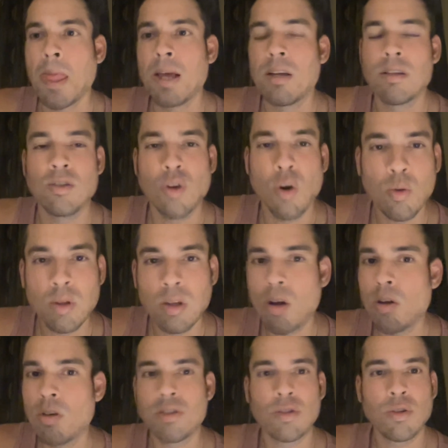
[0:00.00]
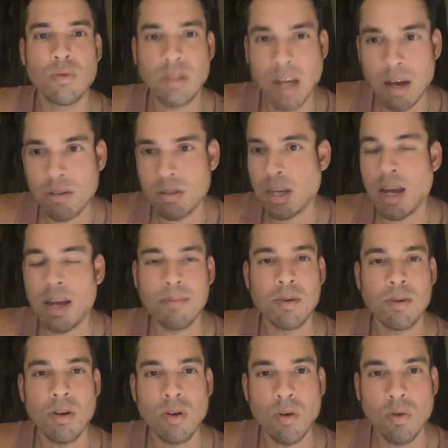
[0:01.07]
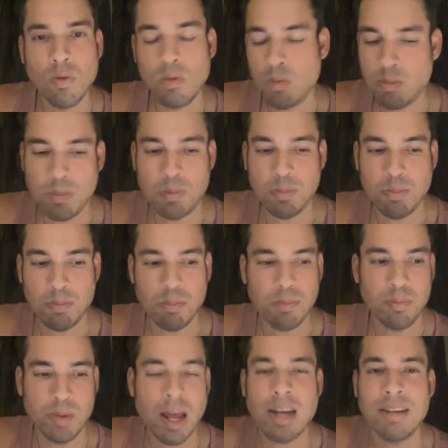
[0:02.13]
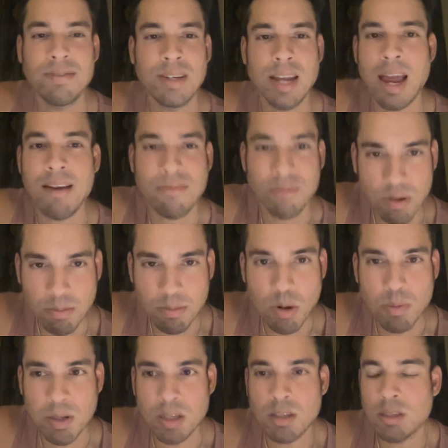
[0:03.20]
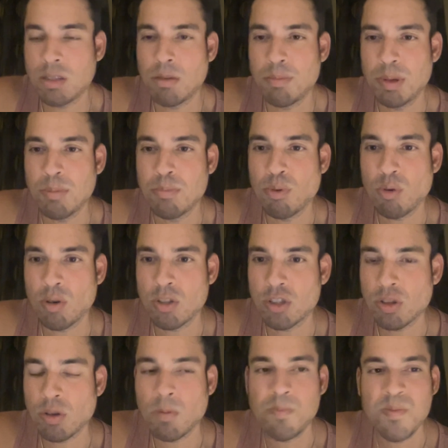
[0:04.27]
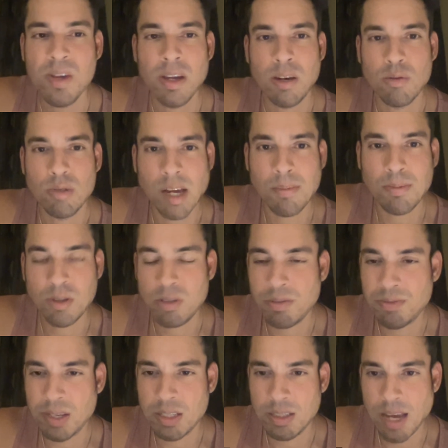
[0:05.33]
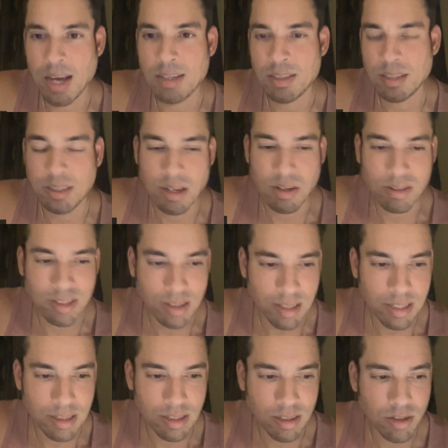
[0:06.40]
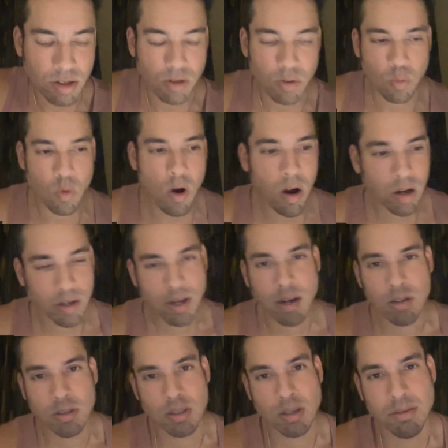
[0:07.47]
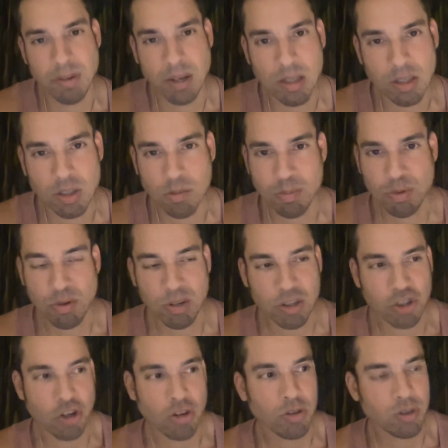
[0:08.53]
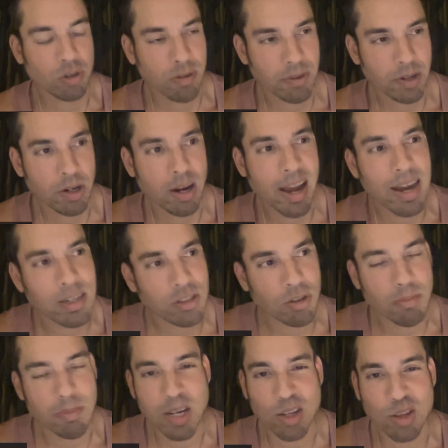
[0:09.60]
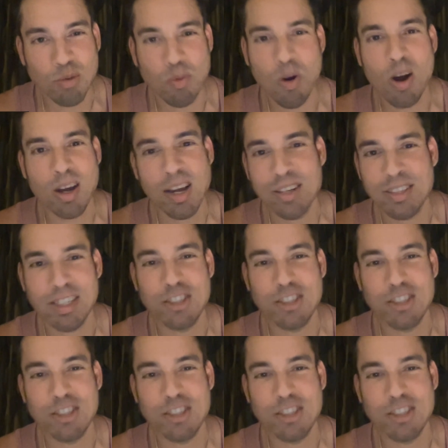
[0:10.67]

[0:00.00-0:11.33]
no lulls, no downtime, not even ever a moment to be bored. So it was absolutely fantastic. Now this leads into the walkouts of Ilia Topuria and Charles Oliveira. As they're making their walkouts,